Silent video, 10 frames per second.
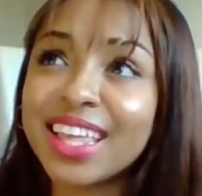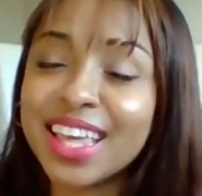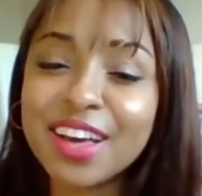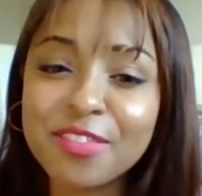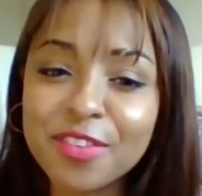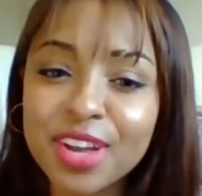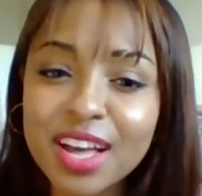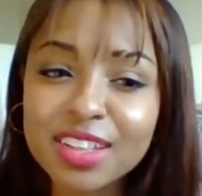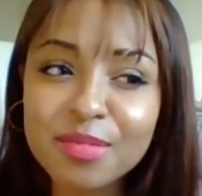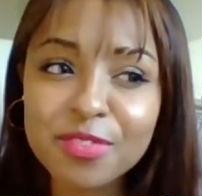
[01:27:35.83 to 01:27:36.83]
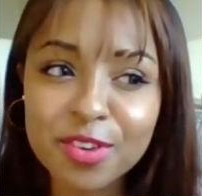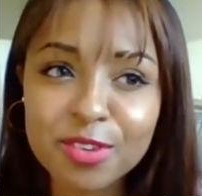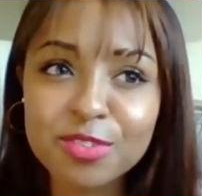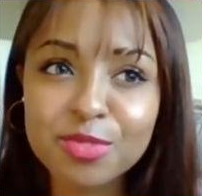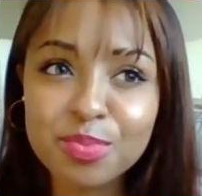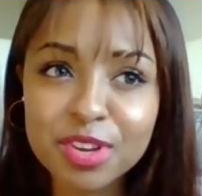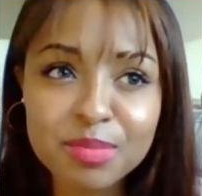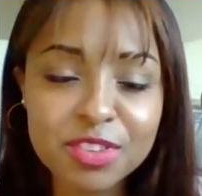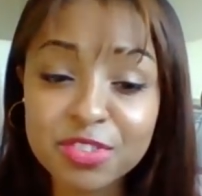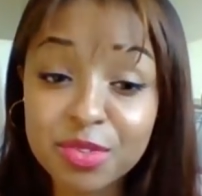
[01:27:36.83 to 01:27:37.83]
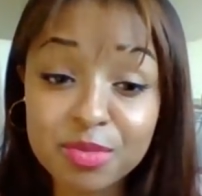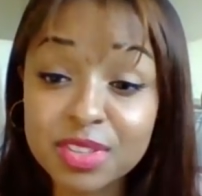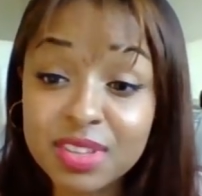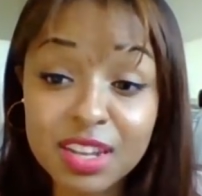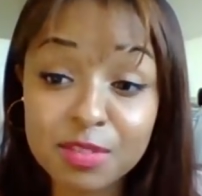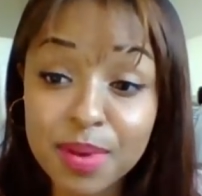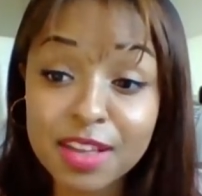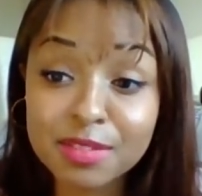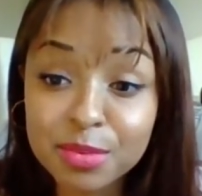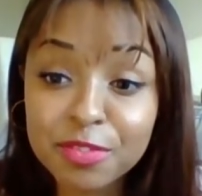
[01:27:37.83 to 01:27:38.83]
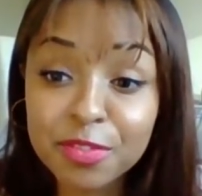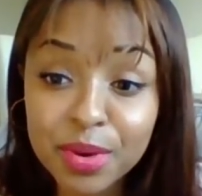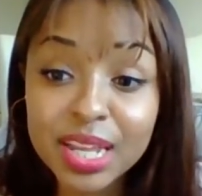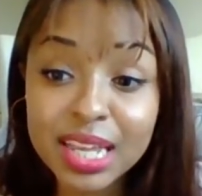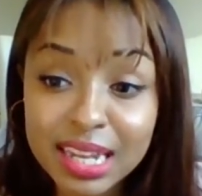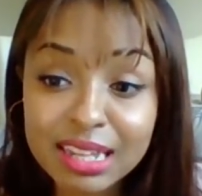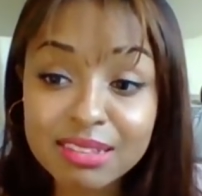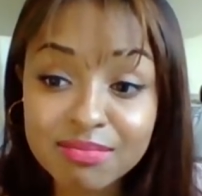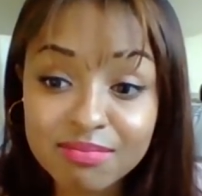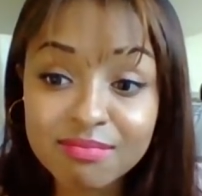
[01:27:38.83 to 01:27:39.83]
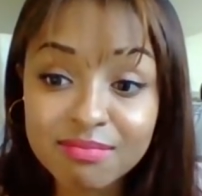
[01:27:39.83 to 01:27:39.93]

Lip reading: Yeah, for Gangnam for girls, you pretty much show as much skin as possible if you want to get in.